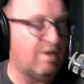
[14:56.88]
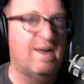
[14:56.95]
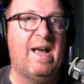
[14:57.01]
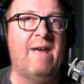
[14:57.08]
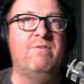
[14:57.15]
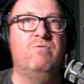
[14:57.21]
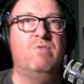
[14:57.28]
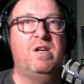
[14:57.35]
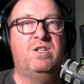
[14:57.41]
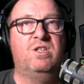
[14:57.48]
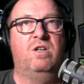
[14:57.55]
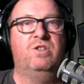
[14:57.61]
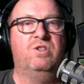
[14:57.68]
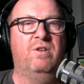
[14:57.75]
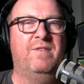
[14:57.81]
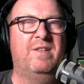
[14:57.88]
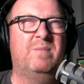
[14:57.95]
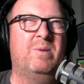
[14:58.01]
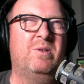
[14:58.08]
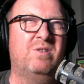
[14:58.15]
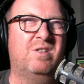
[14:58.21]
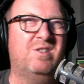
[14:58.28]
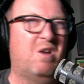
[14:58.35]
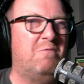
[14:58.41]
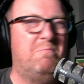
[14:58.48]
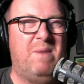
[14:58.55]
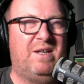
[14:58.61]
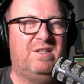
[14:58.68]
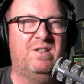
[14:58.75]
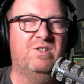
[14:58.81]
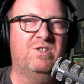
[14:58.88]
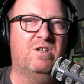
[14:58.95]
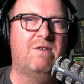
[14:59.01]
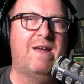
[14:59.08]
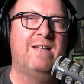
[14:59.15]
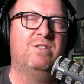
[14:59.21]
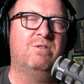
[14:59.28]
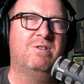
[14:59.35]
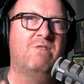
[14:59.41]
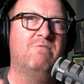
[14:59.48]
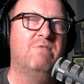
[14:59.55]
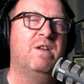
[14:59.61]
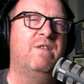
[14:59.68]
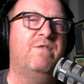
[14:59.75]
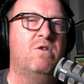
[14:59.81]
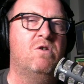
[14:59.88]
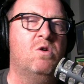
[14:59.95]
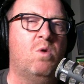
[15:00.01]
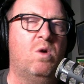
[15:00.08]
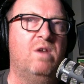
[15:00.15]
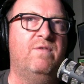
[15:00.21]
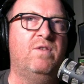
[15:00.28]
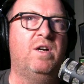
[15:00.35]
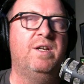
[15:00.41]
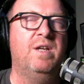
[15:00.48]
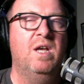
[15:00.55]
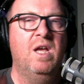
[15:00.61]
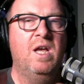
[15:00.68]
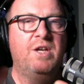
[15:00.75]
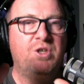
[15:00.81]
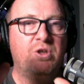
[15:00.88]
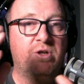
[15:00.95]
i haven't really touched on that's because i don't mix in surround so i don't really feel qualified you